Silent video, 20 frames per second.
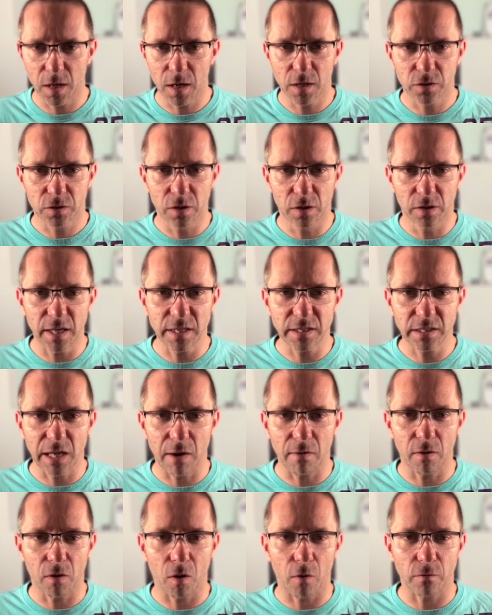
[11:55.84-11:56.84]
So this
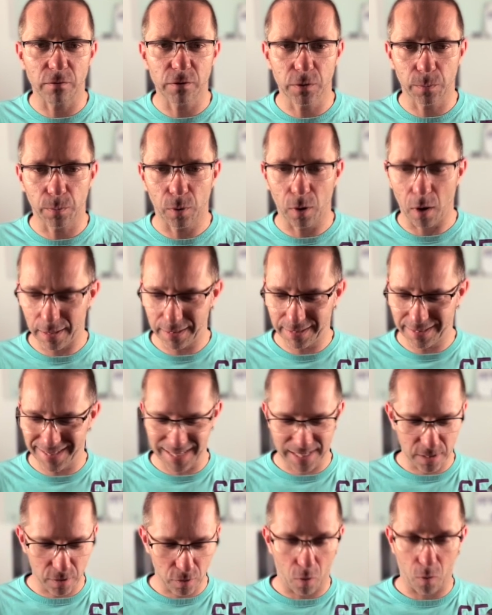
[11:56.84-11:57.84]
area of supply
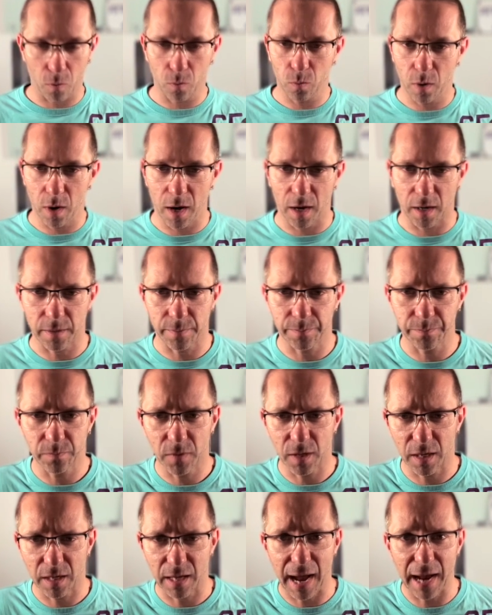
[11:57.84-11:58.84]
did not work.
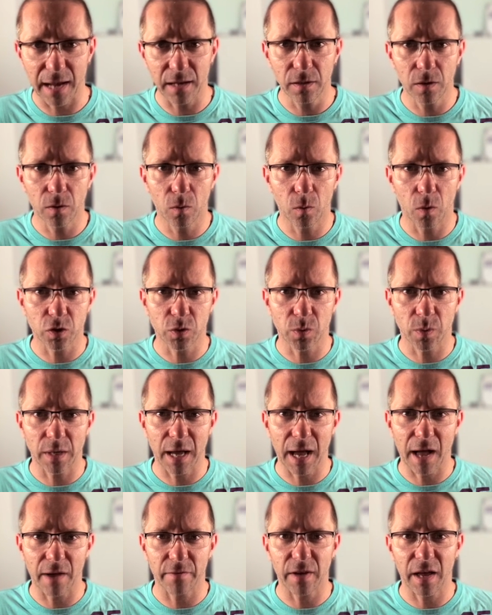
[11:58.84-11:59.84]
Again, what do we
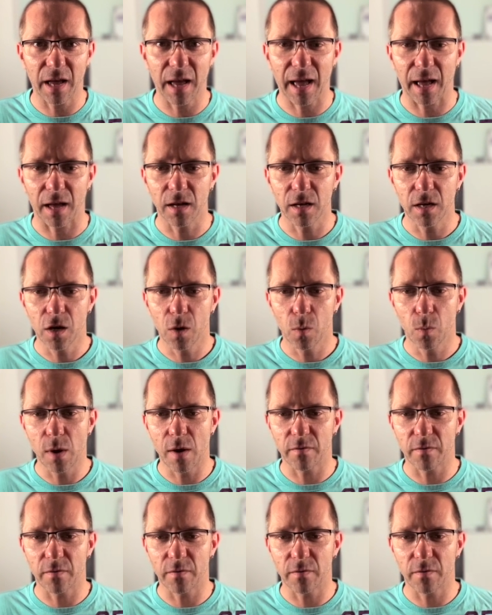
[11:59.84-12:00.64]
have here? We have